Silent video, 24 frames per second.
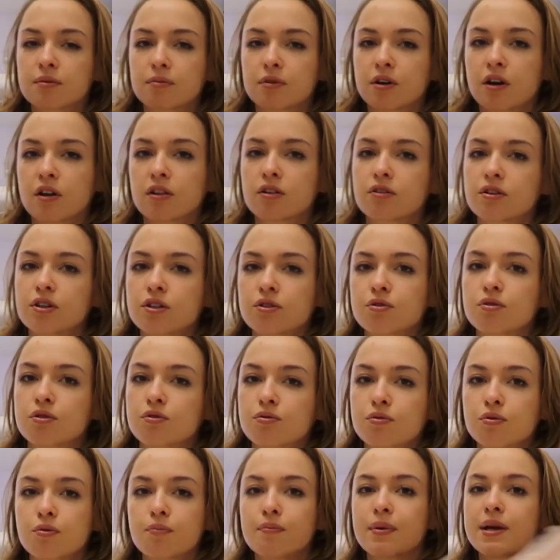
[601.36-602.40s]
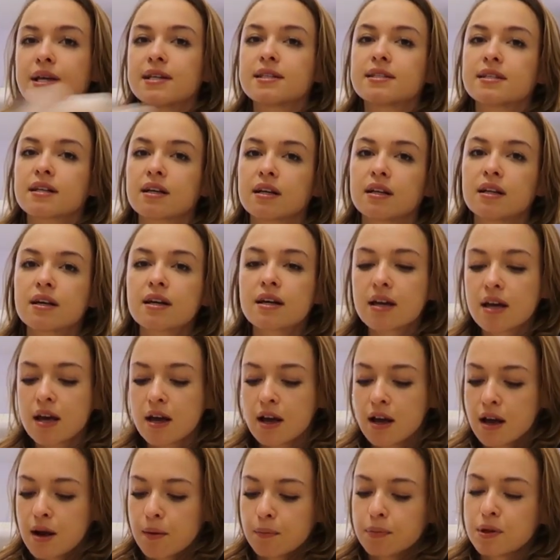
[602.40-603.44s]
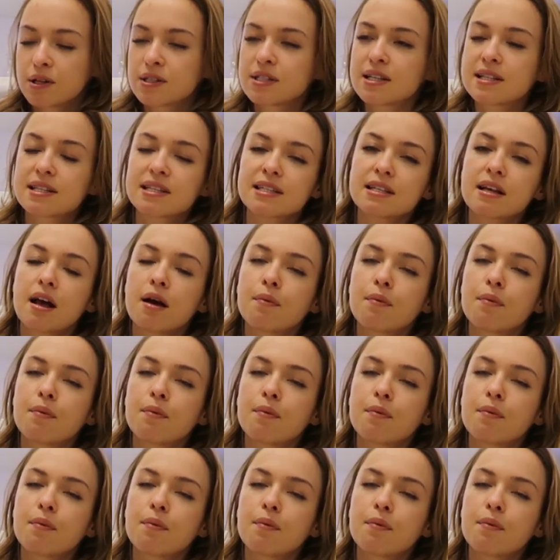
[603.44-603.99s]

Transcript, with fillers: some color into the room basically. Plus it's